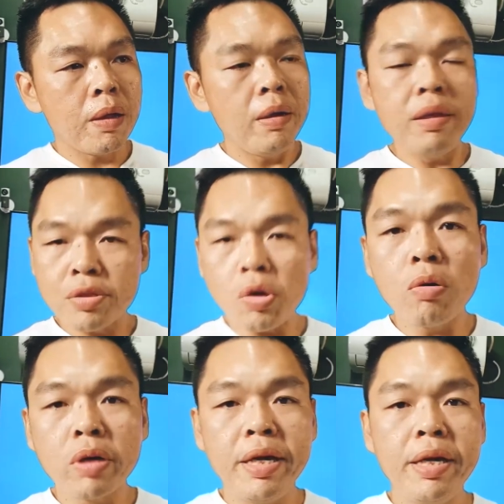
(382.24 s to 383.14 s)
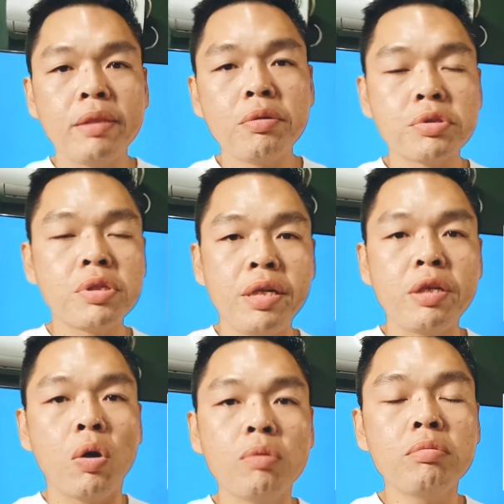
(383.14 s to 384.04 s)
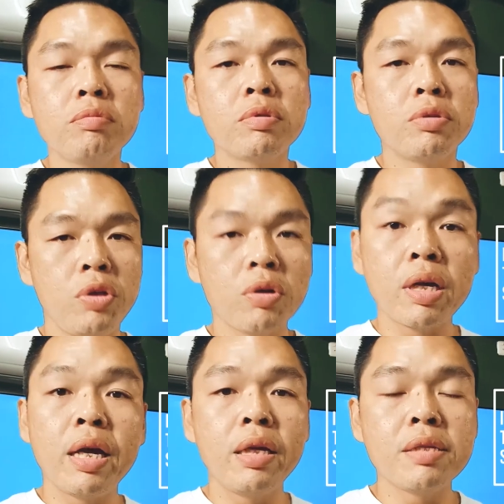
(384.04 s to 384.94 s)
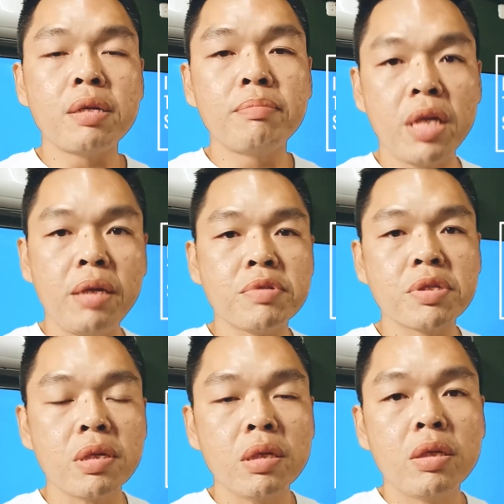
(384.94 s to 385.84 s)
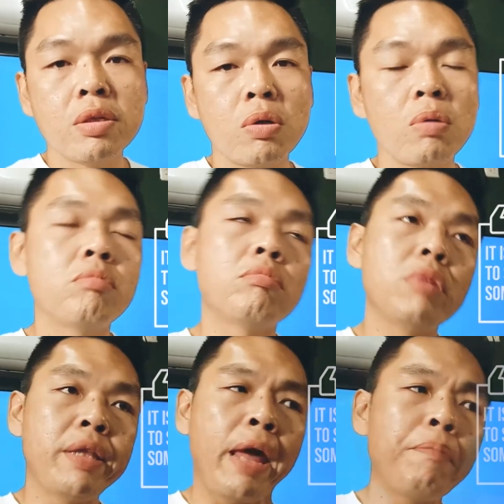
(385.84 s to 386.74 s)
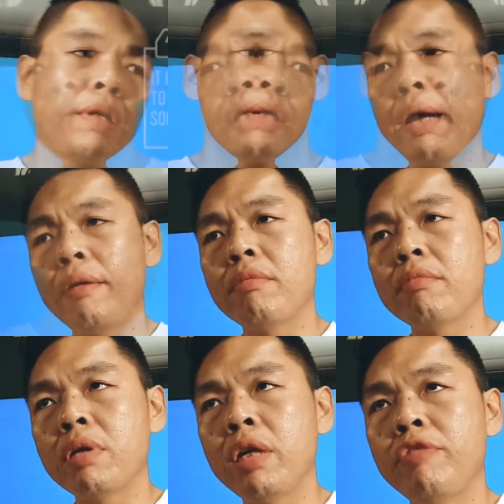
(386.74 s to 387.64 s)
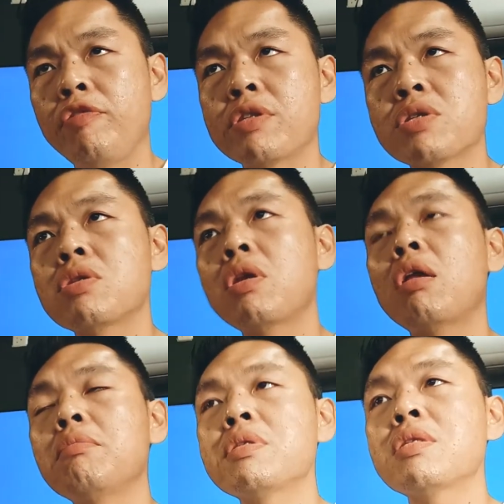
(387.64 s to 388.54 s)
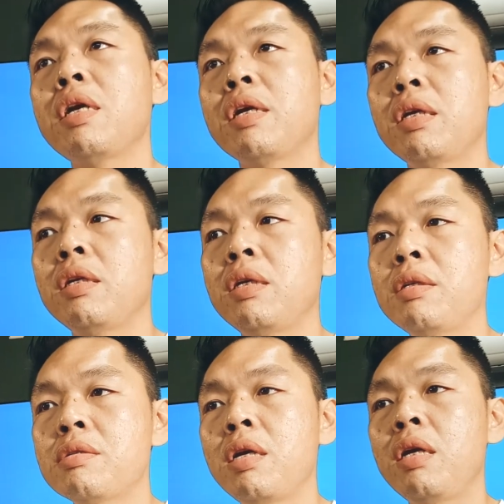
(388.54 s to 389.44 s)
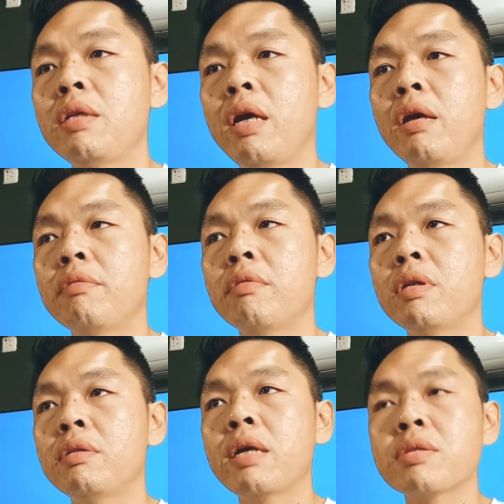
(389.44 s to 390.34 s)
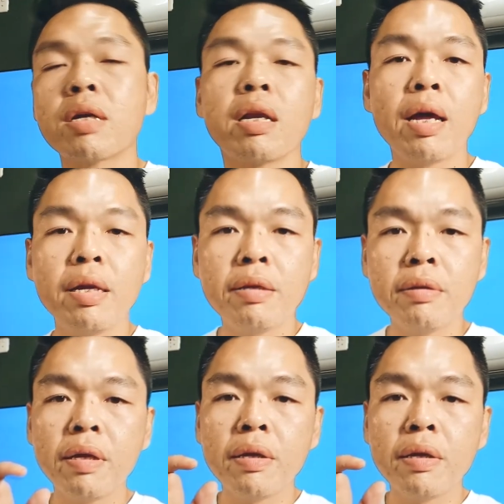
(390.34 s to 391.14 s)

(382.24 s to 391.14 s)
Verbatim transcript: it is okay to say no to your client sometimes. So it happened that if it's not mistaken, he said that there's a client